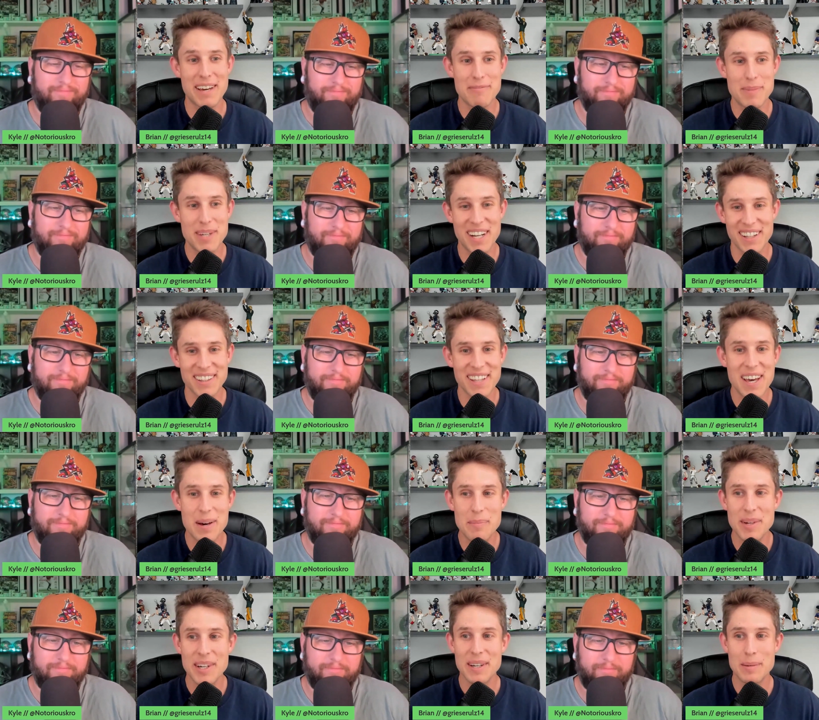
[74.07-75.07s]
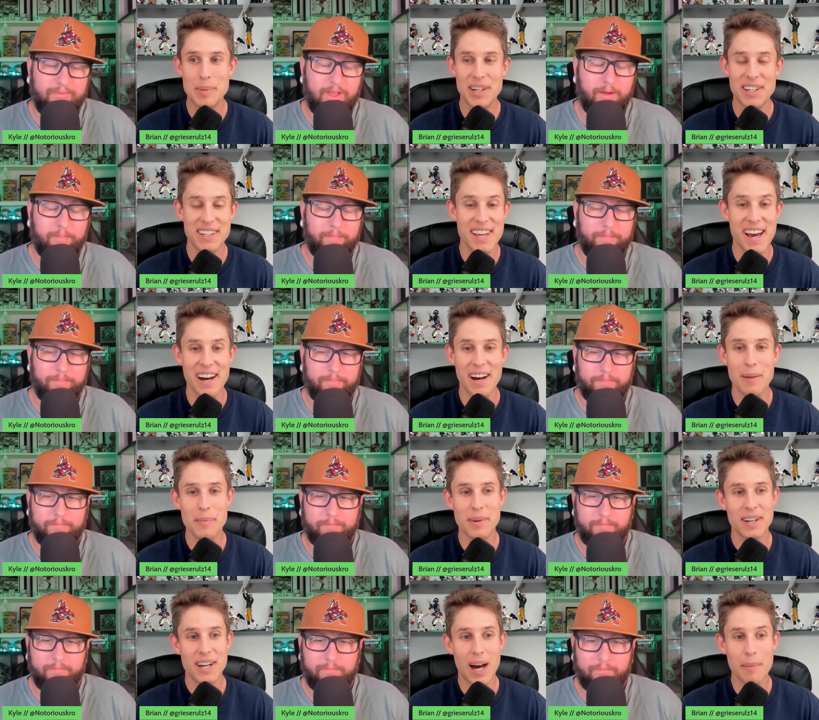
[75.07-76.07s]
Speaker 1: been on them. But yep. yeah, I'm
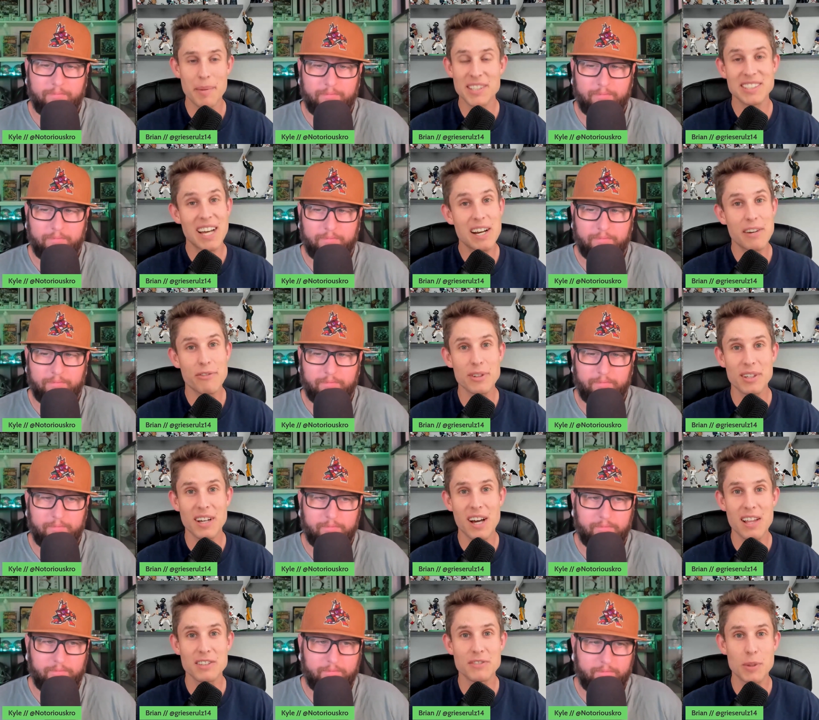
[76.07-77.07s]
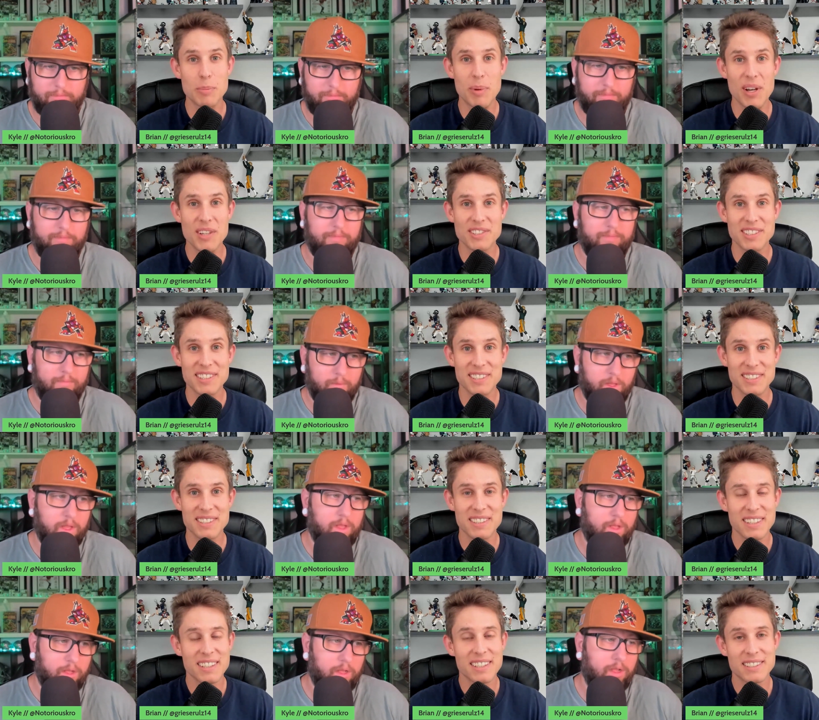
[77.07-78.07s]
I'm excited for the college football season
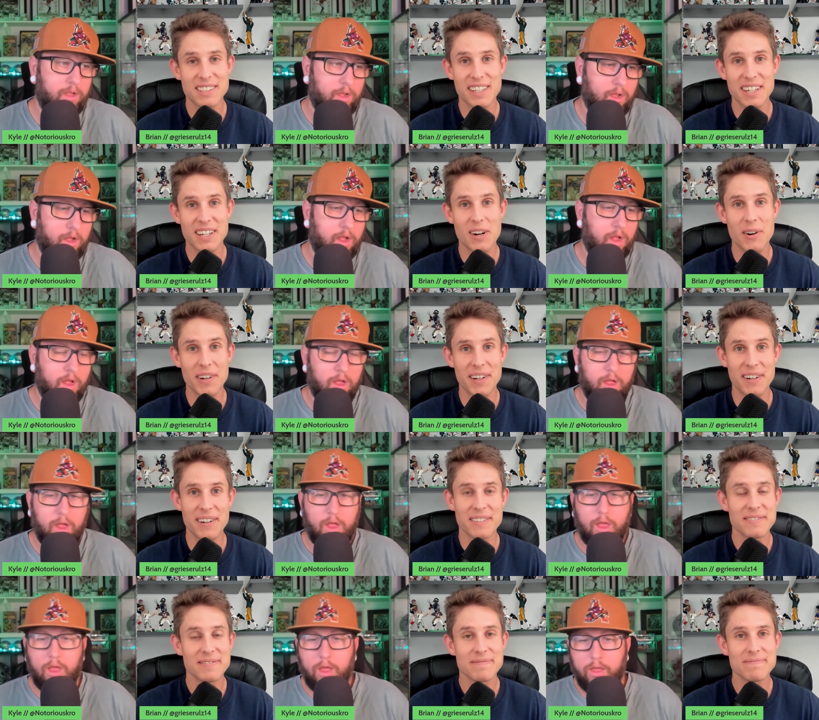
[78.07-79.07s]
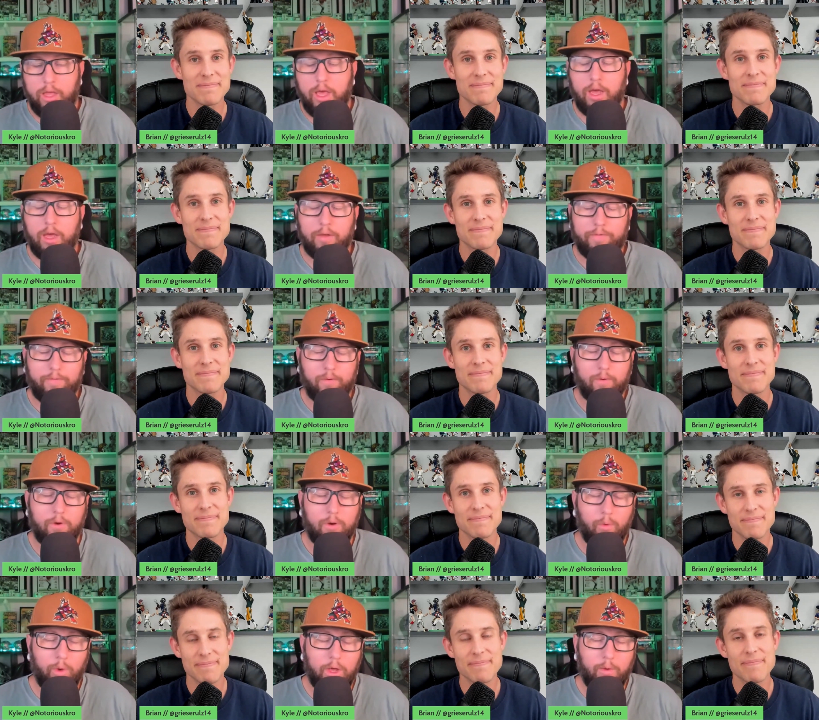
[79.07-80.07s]
to get going here. Yeah,
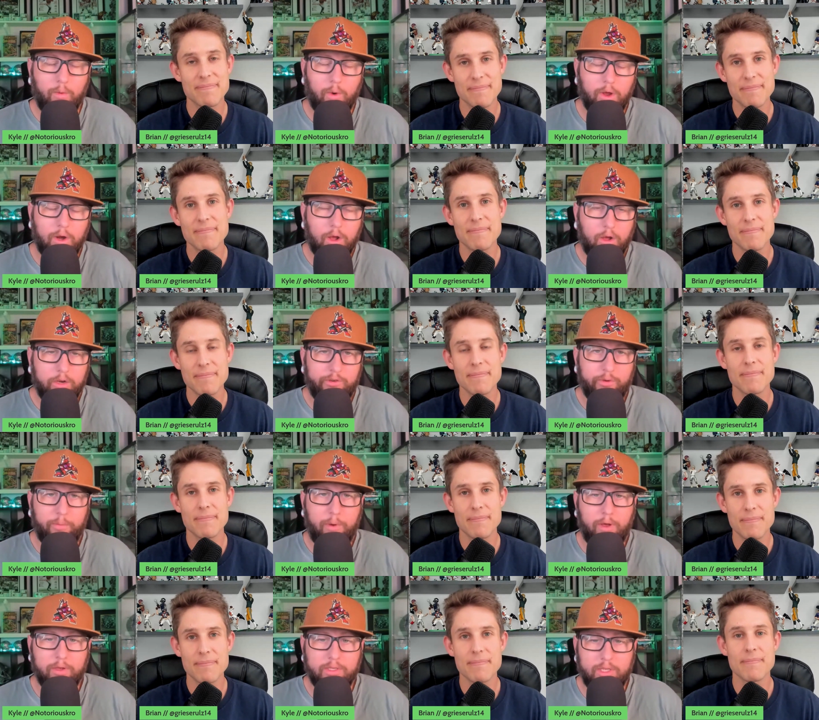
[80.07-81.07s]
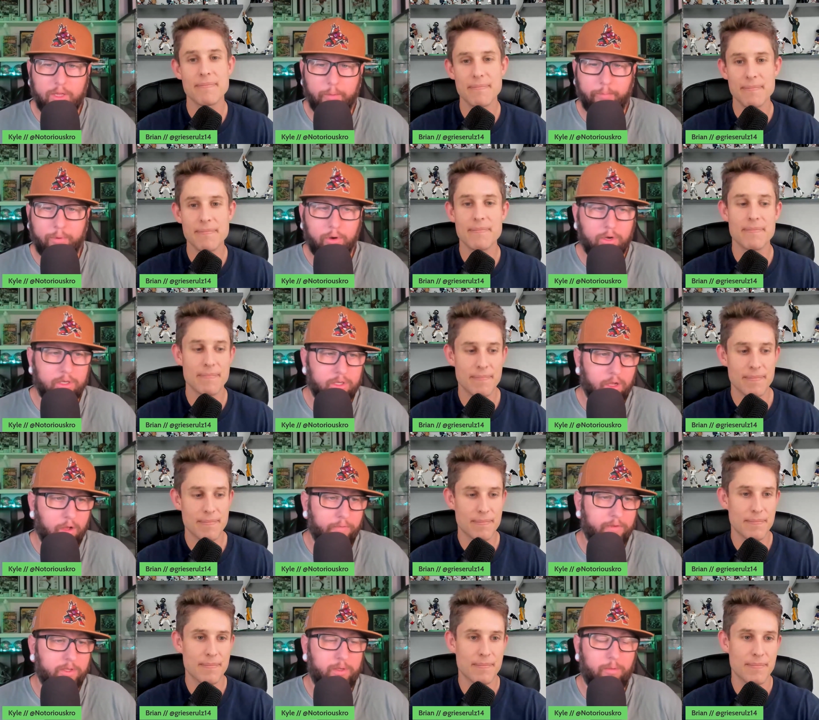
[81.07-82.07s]
week
Speaker 2: one college football is in the books.
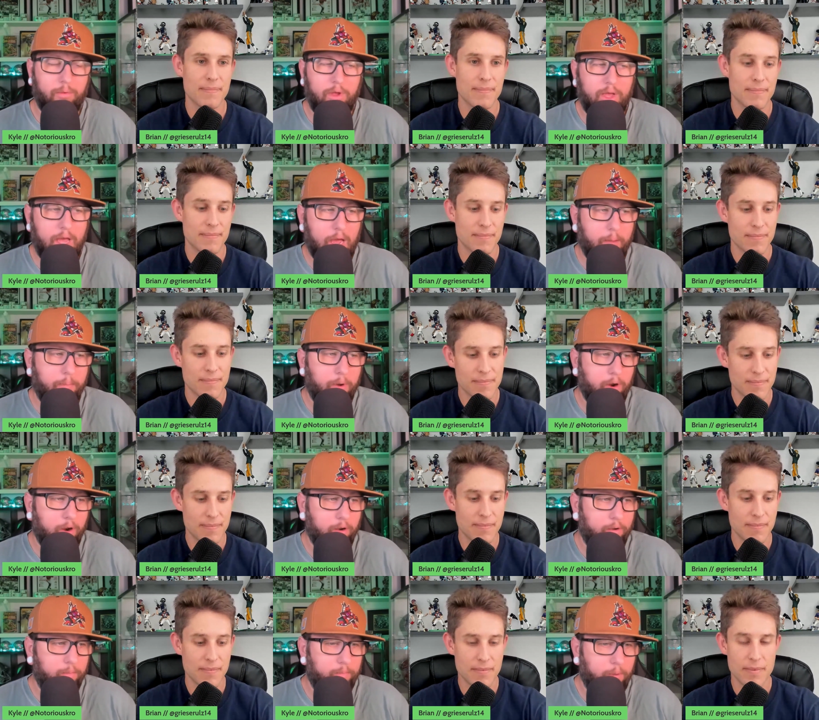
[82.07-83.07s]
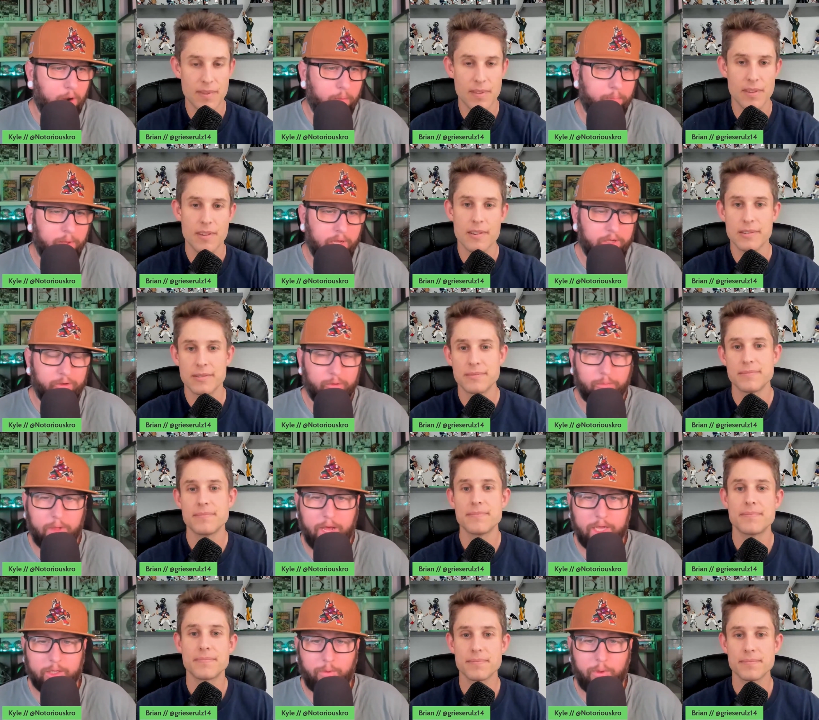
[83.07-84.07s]
Obviously, recap our our picks from
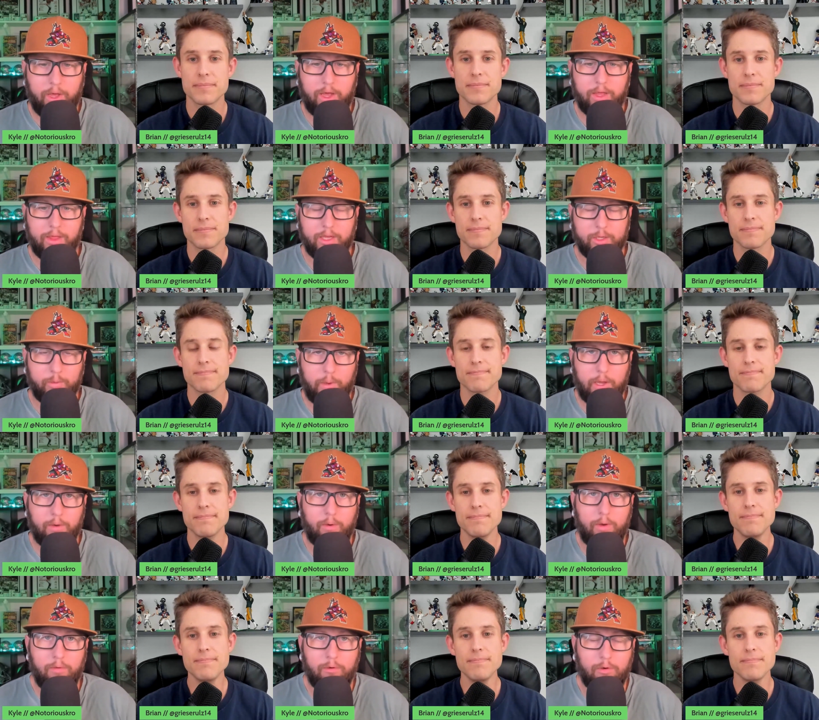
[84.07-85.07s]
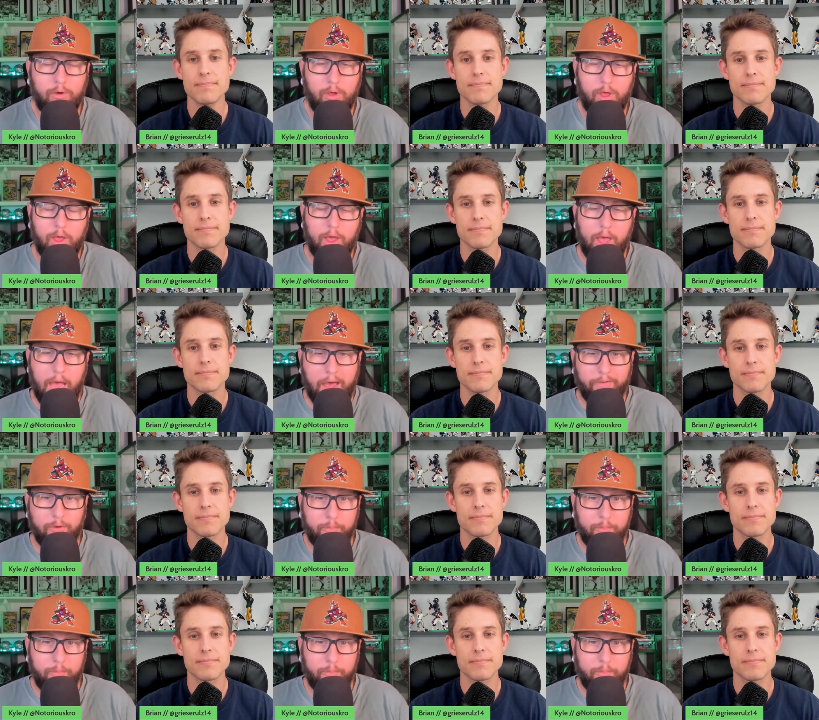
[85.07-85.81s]
last week. This week we will have a